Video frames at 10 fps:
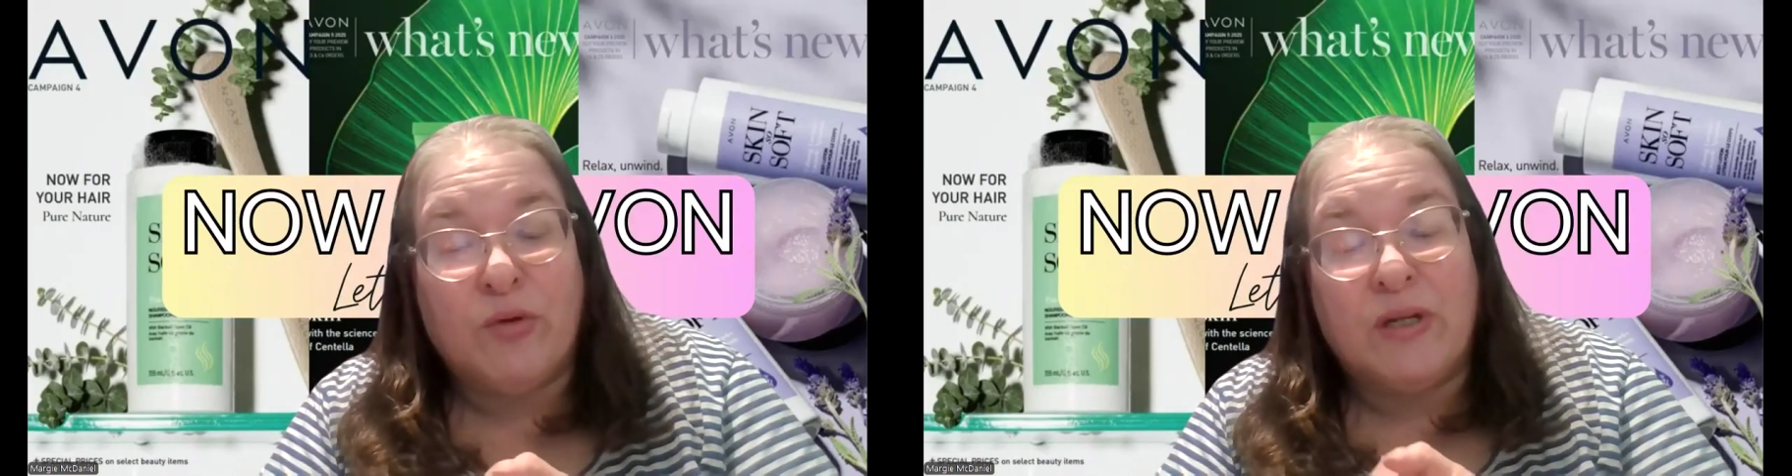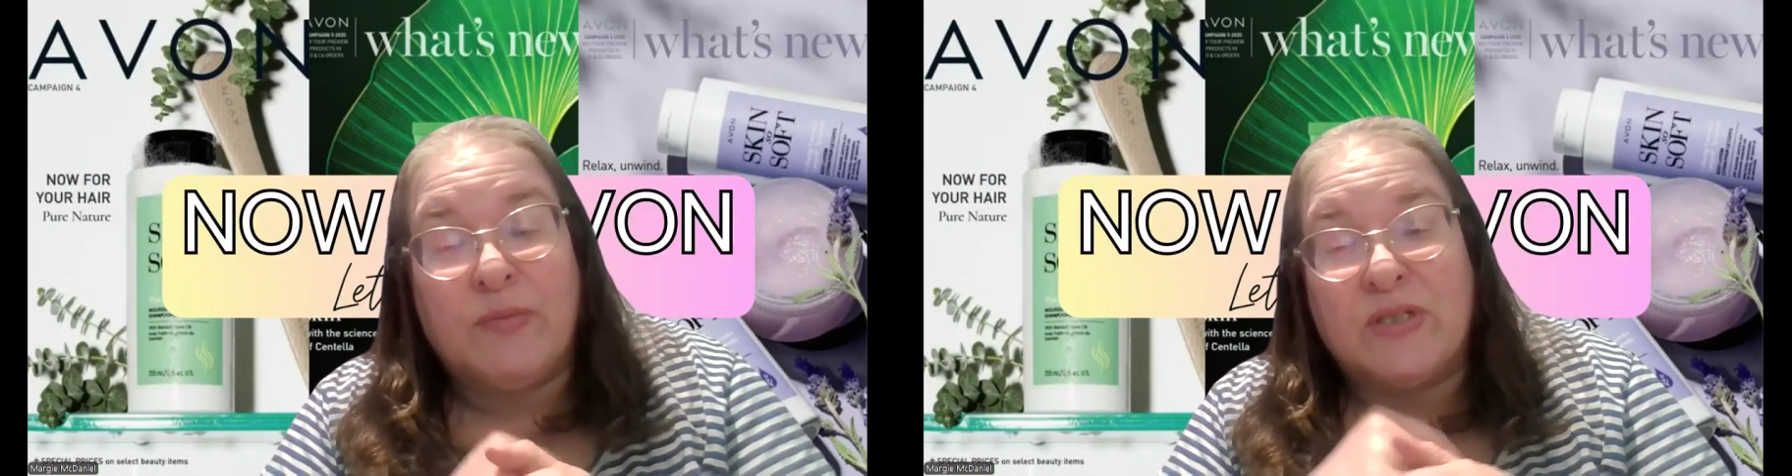
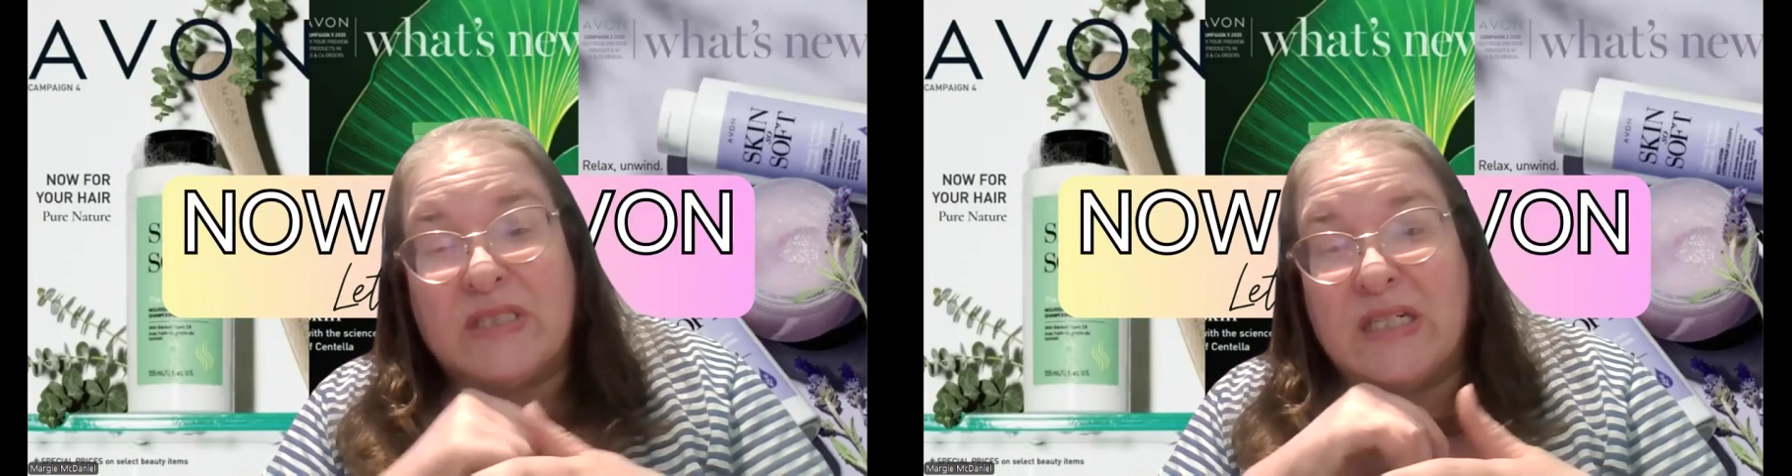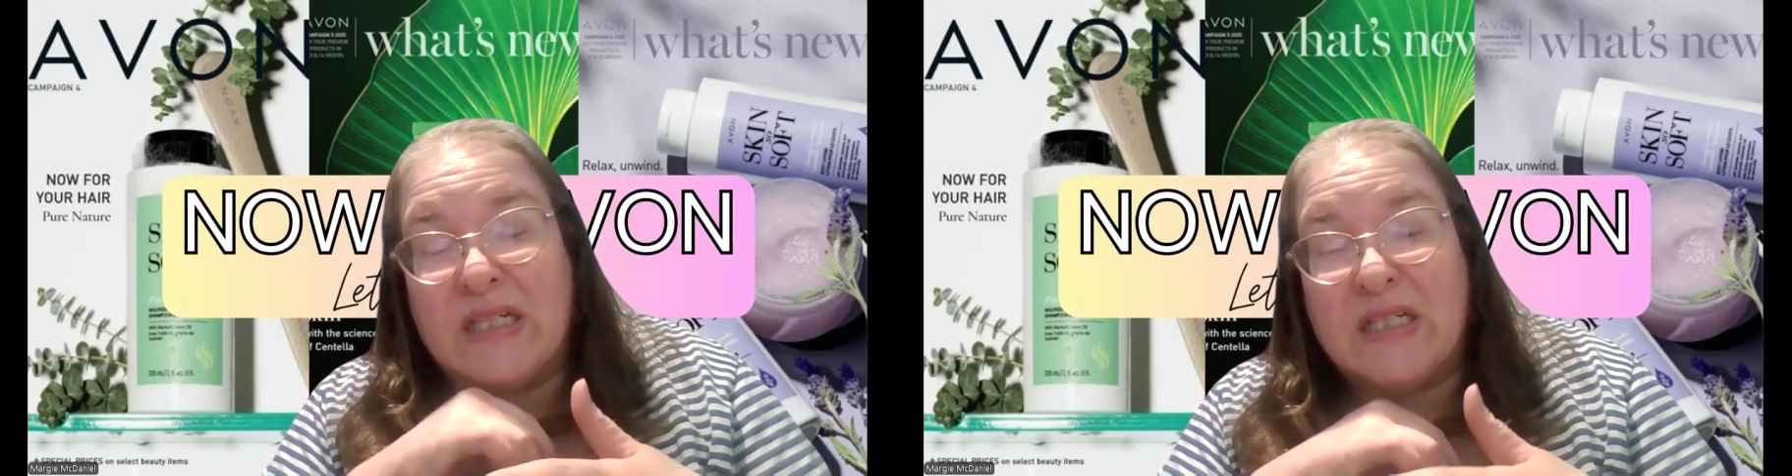
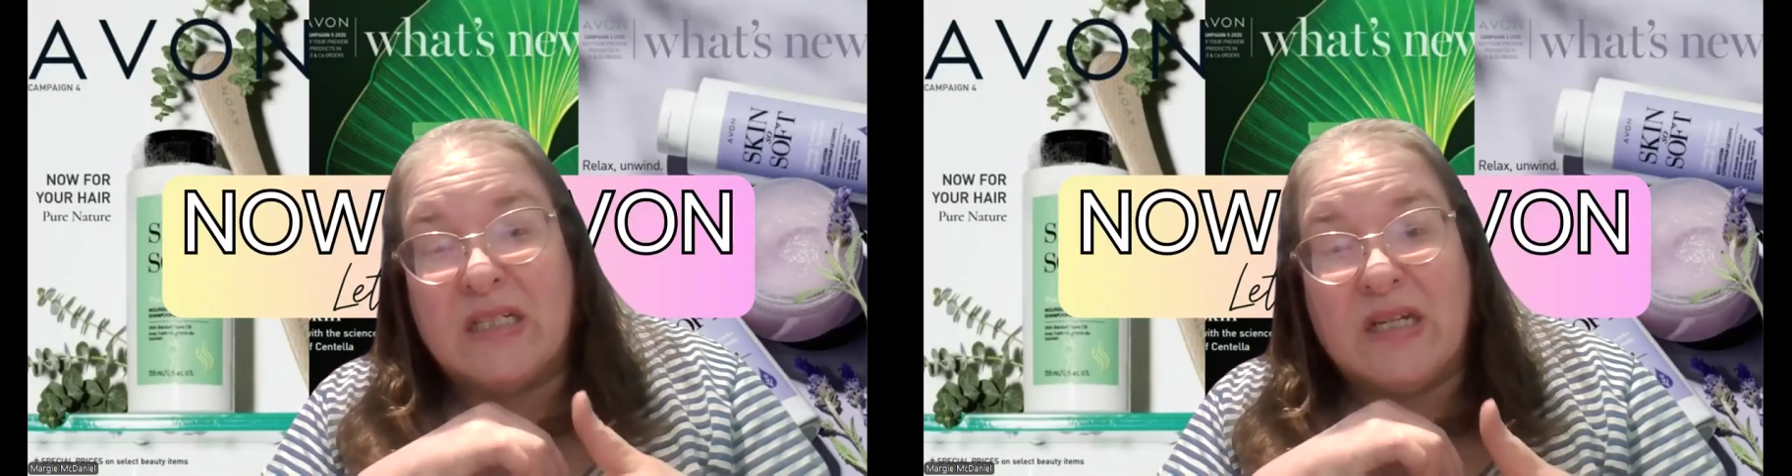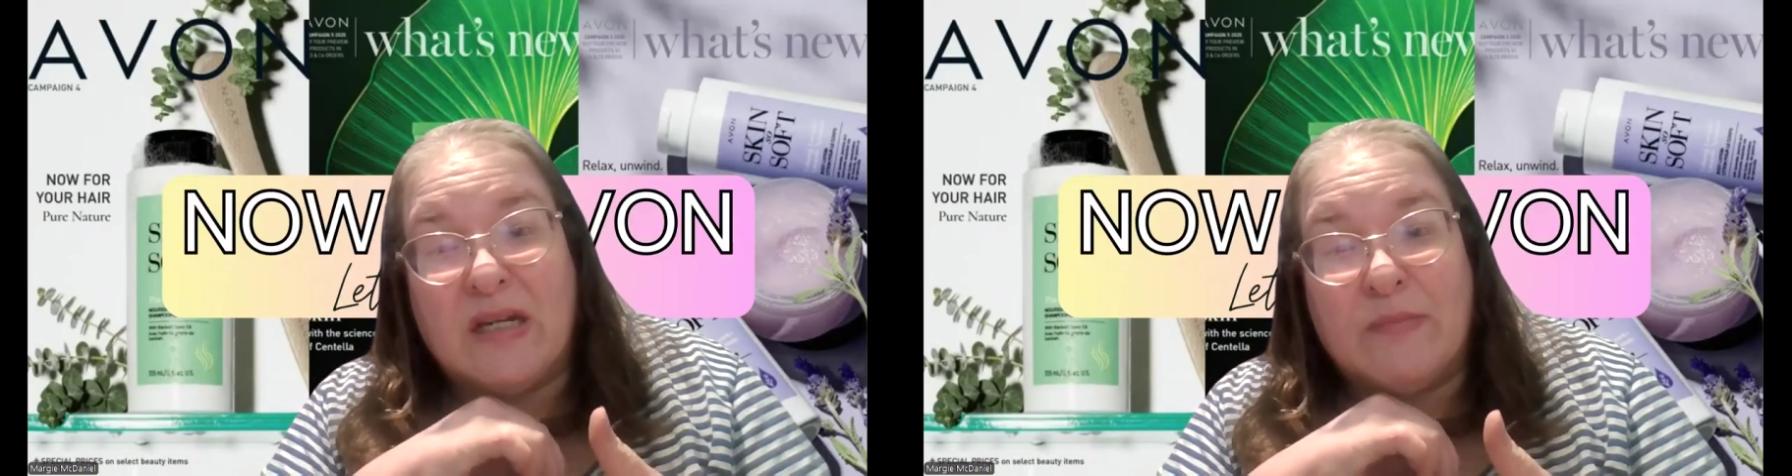
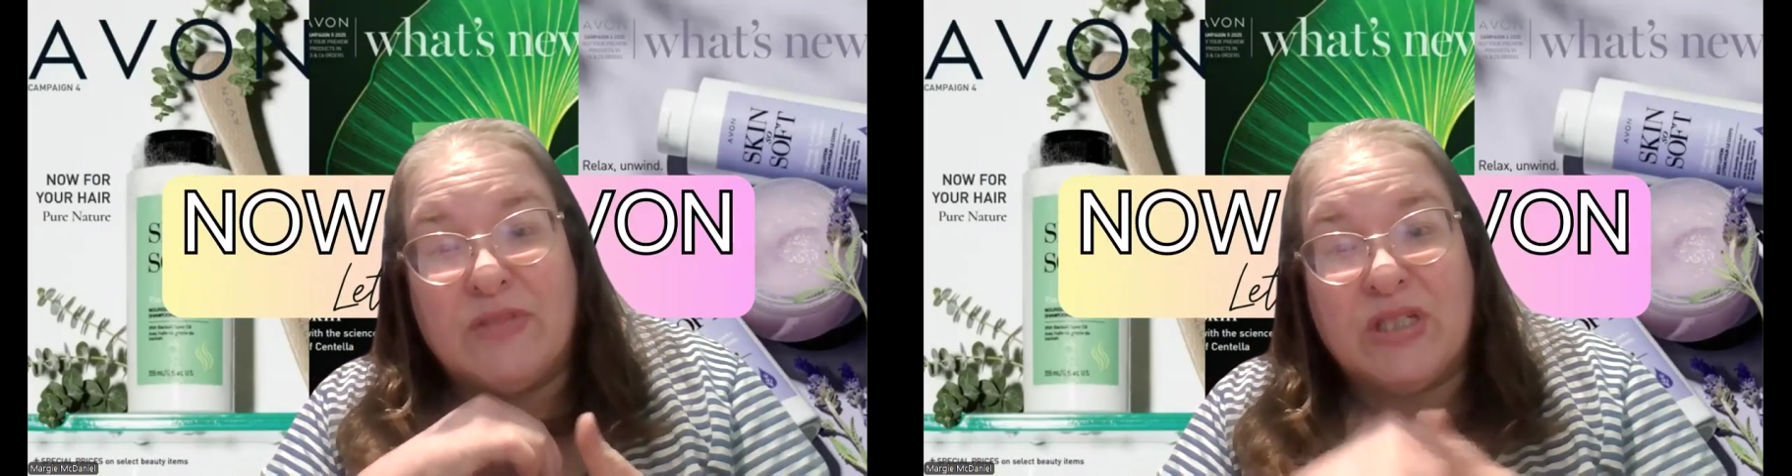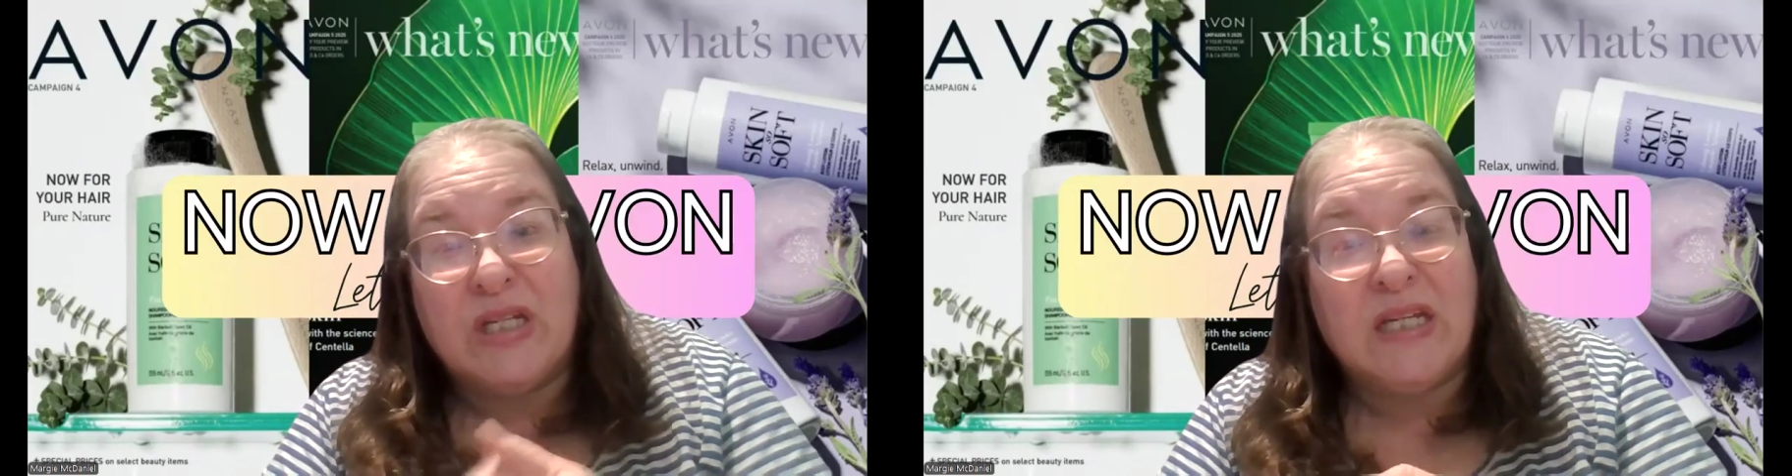
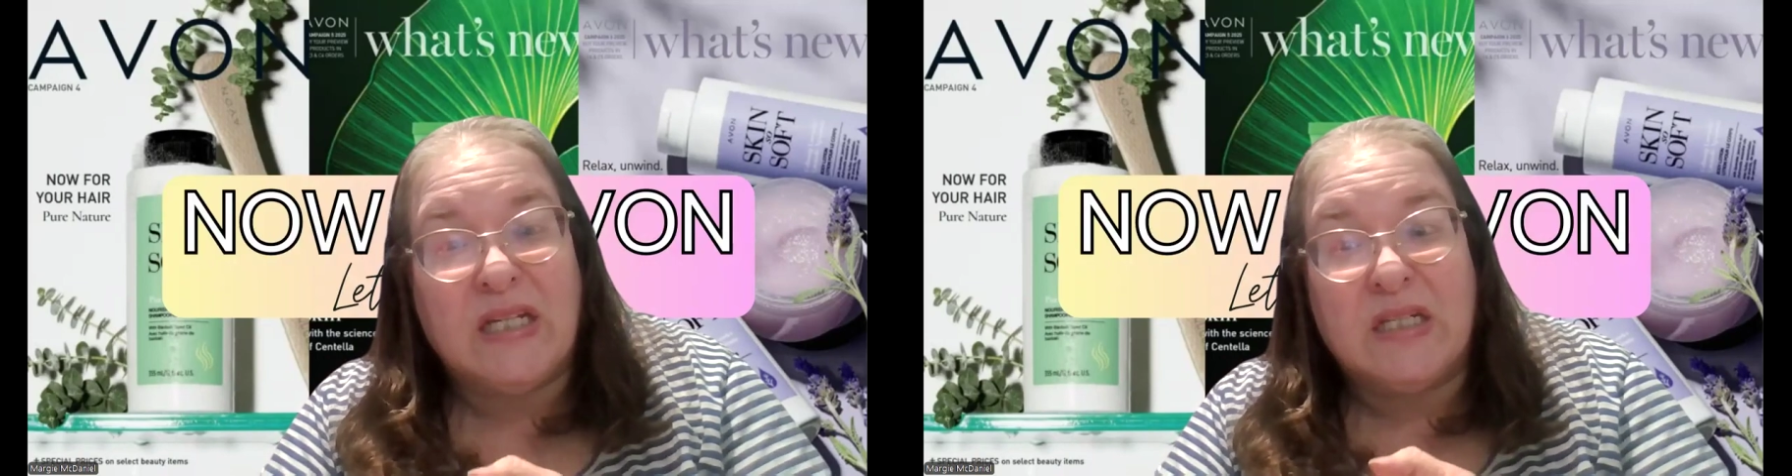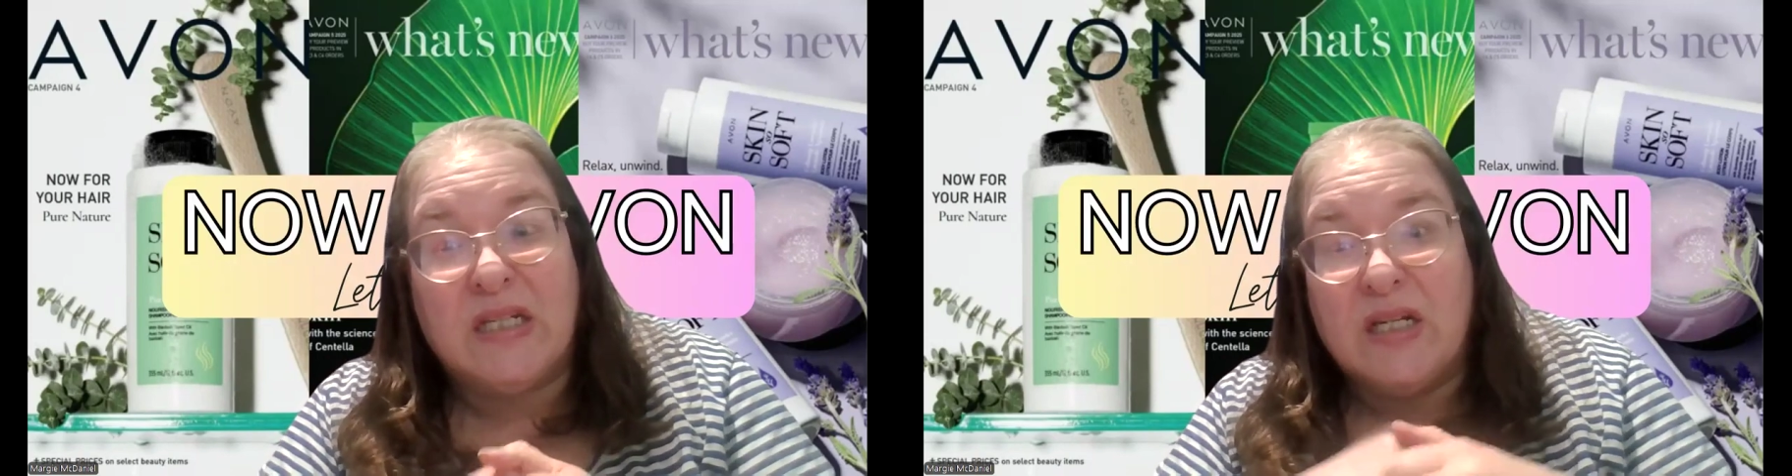40% to
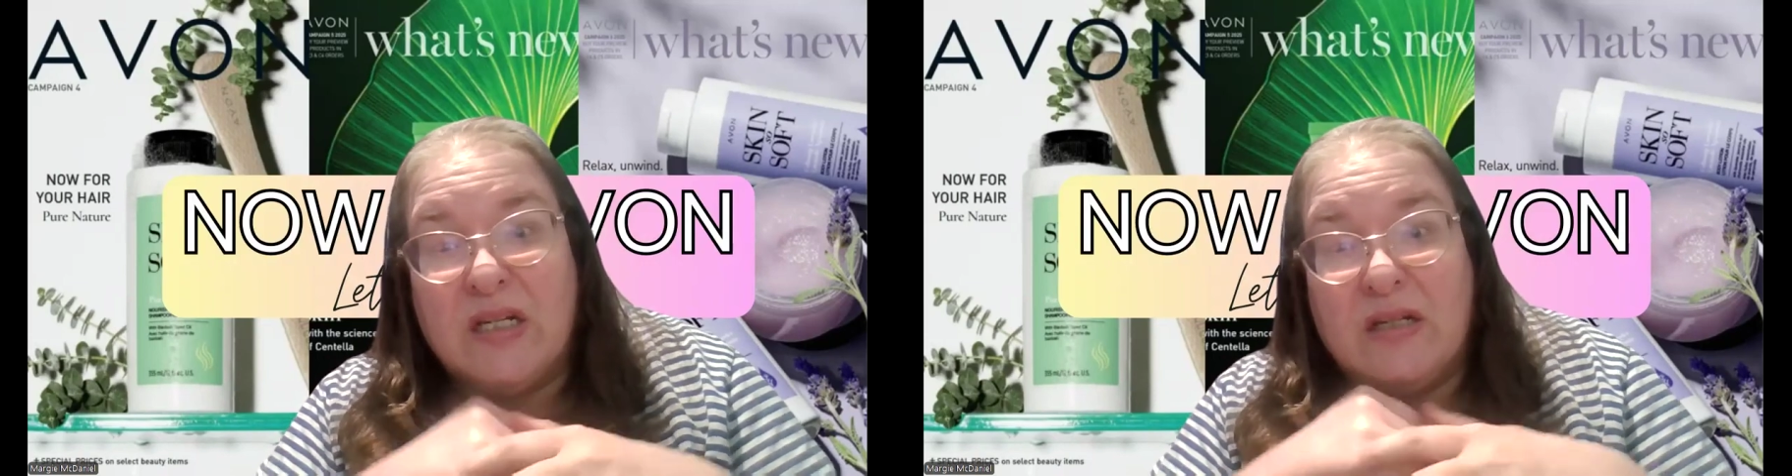get,